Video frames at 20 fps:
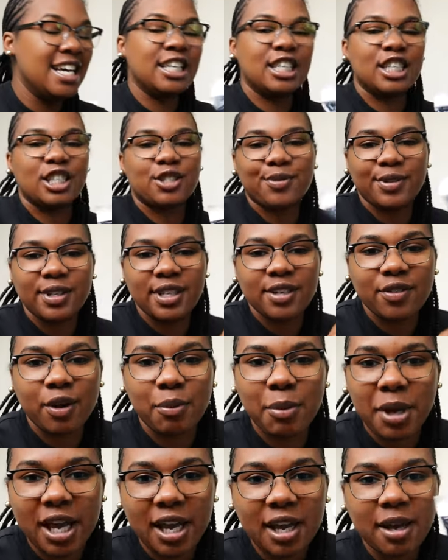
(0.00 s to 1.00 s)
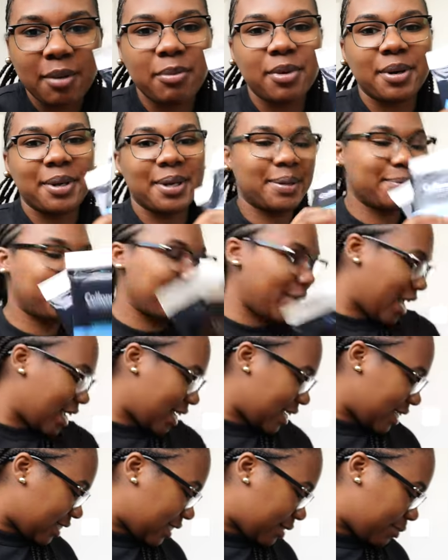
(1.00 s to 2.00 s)
it's really for babe, but I
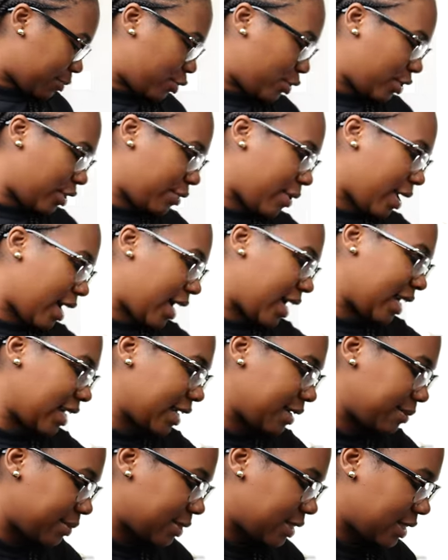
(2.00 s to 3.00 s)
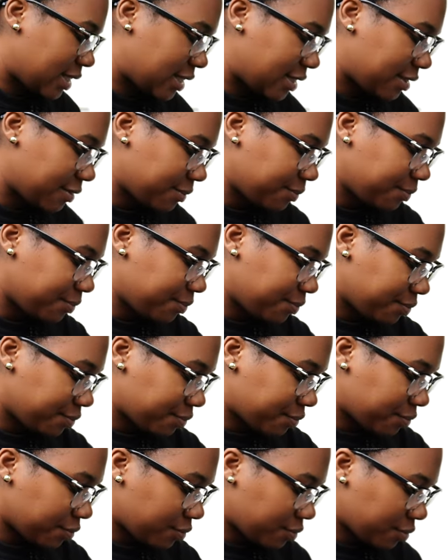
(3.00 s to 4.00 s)
got some booty wipes.
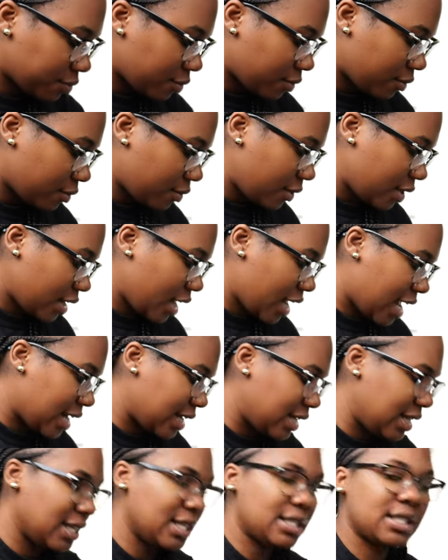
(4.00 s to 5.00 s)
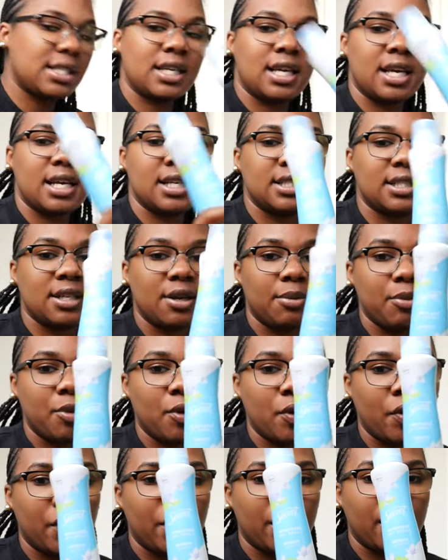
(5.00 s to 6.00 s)
I needed to get some
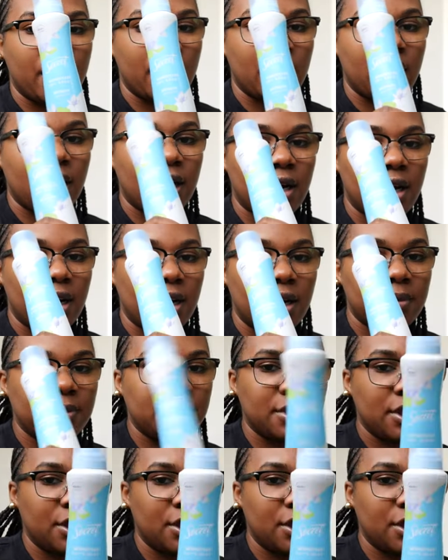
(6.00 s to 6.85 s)
more um,